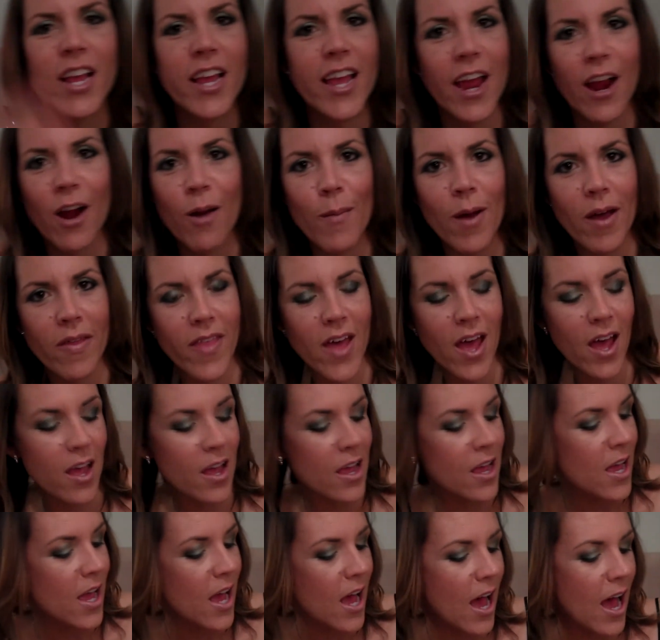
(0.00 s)
really care about that.
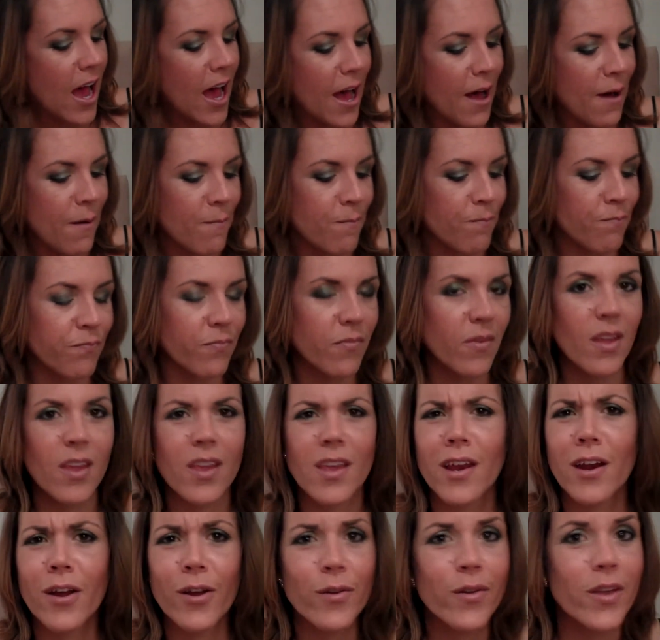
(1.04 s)
Um,
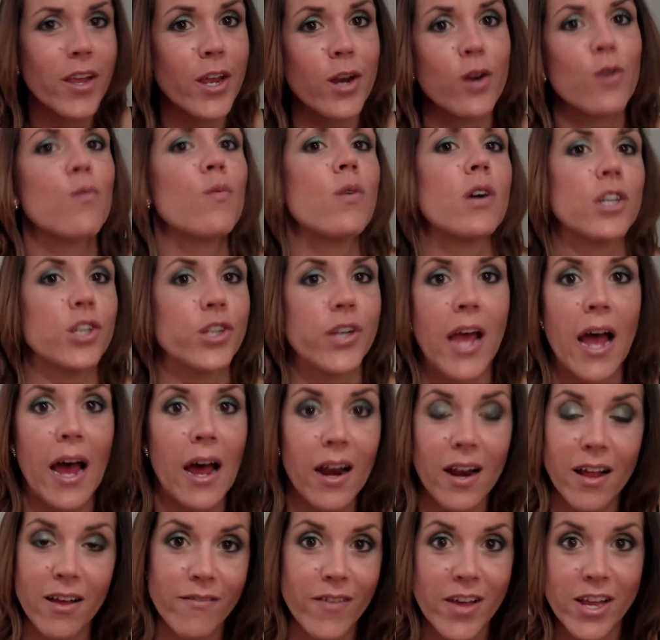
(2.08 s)
you know, it'll wash
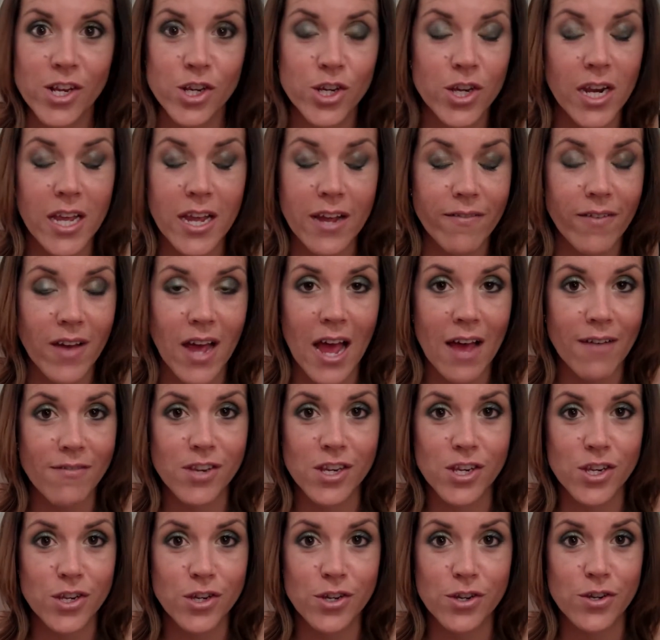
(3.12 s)
out eventually. If I have
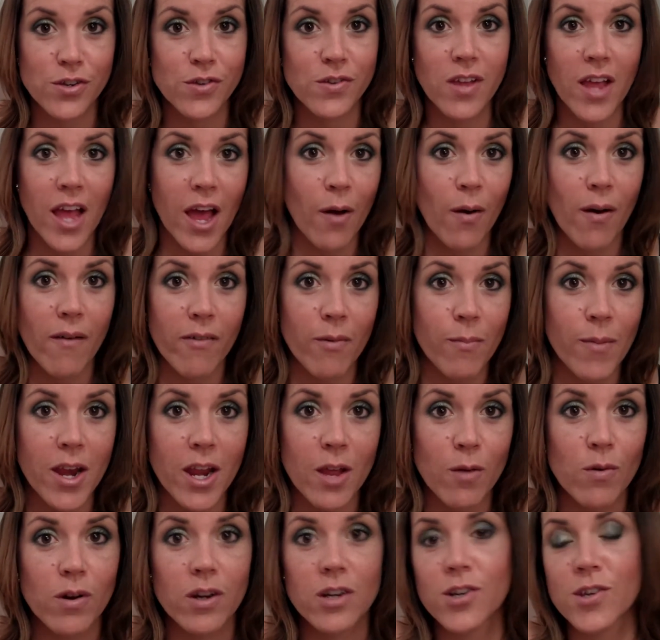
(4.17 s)
to do however
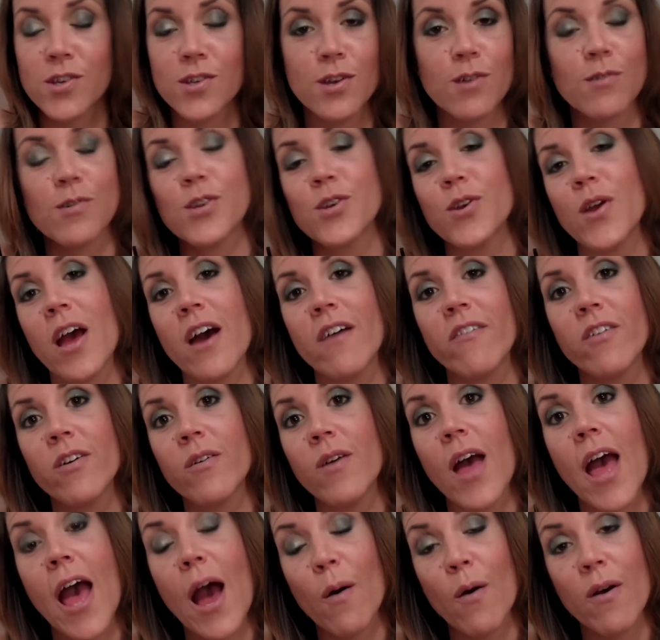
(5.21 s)
many washes, I'll do
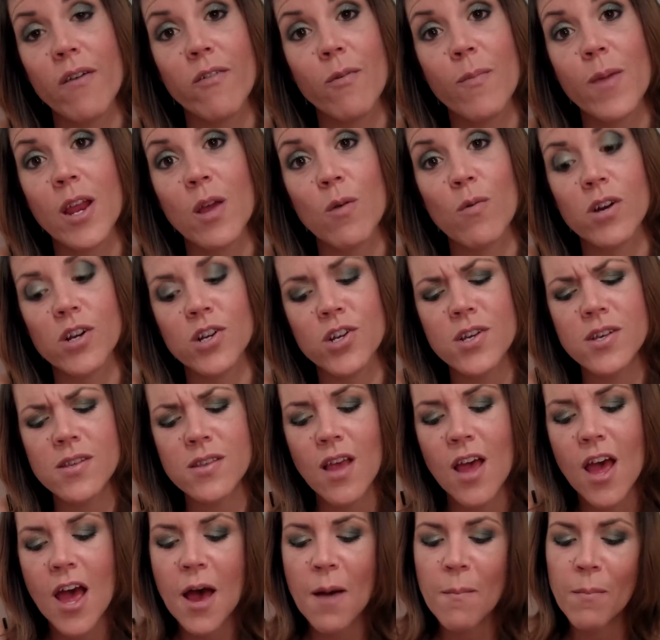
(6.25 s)
however, however many washes,
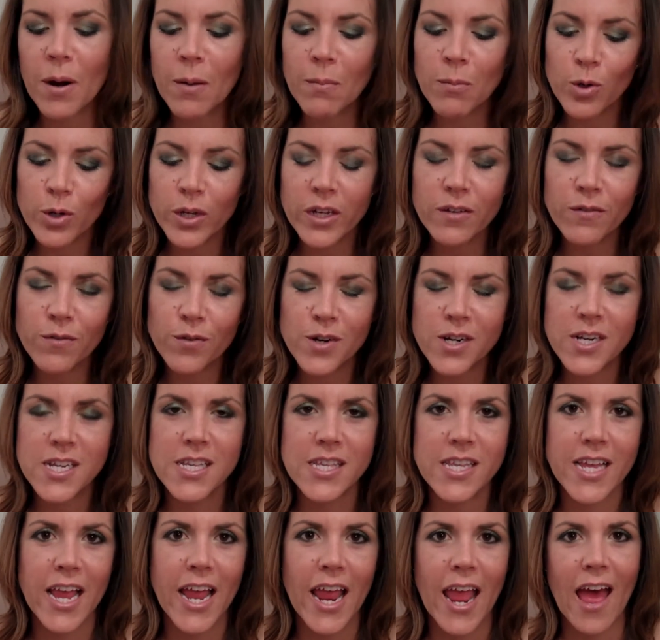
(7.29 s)
but I'm looking forward to
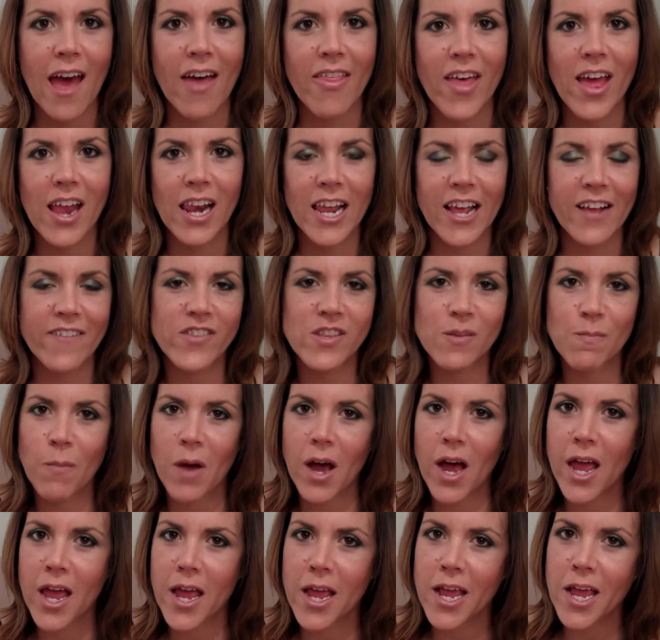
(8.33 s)
seeing how that leaves
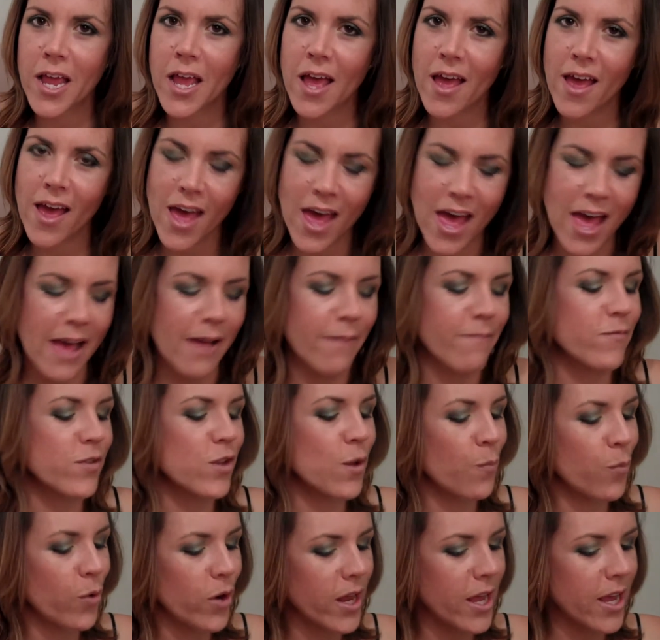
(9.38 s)
my hair,
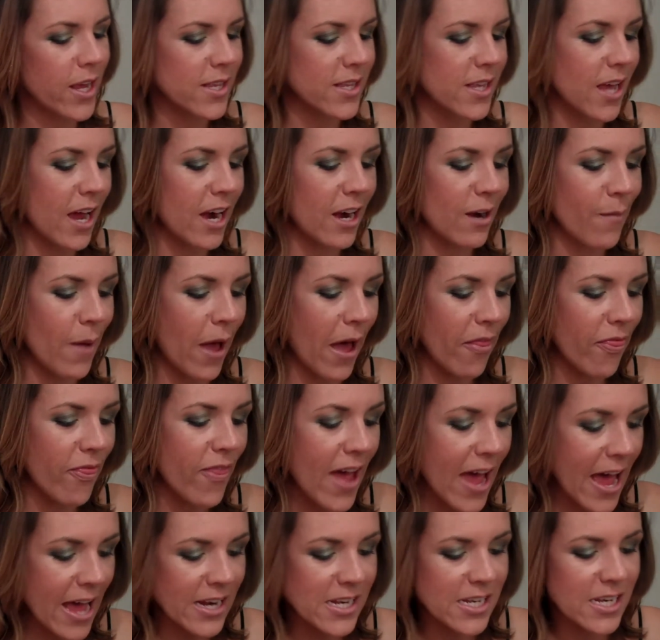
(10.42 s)
so pretty excited about
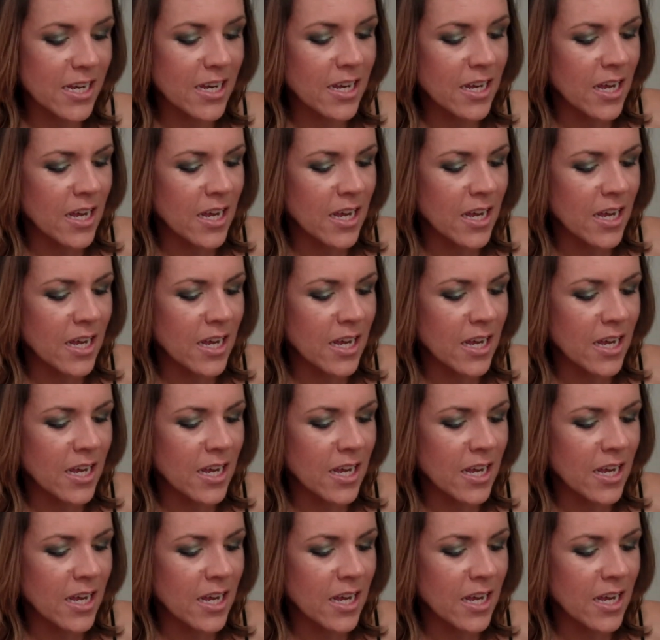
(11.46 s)
that.